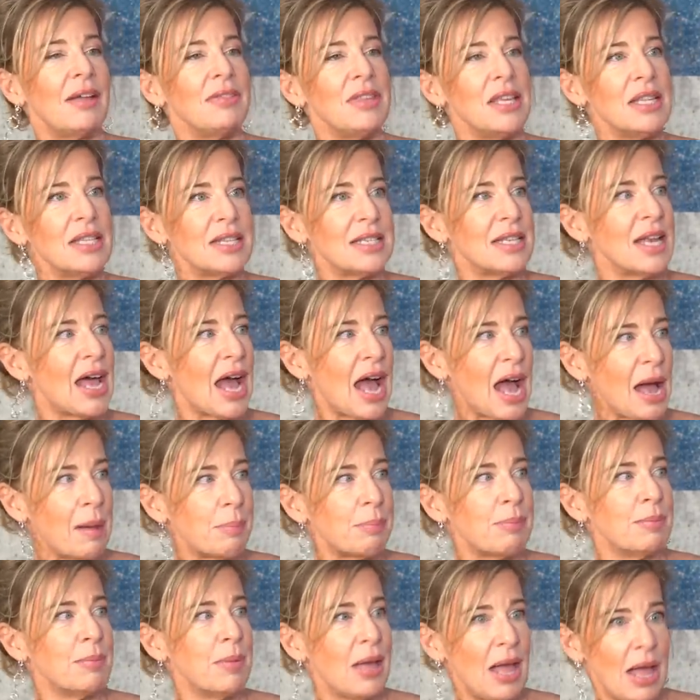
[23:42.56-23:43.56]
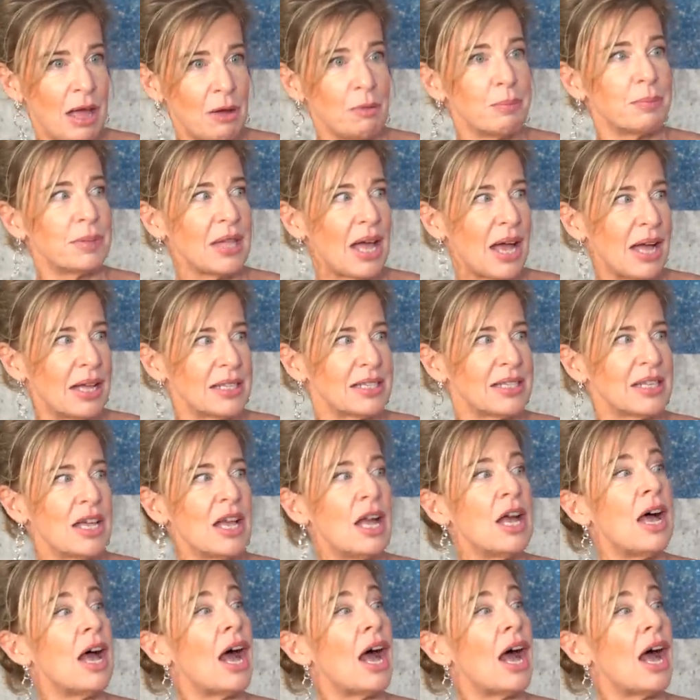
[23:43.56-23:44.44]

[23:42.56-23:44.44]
And the internet helped that,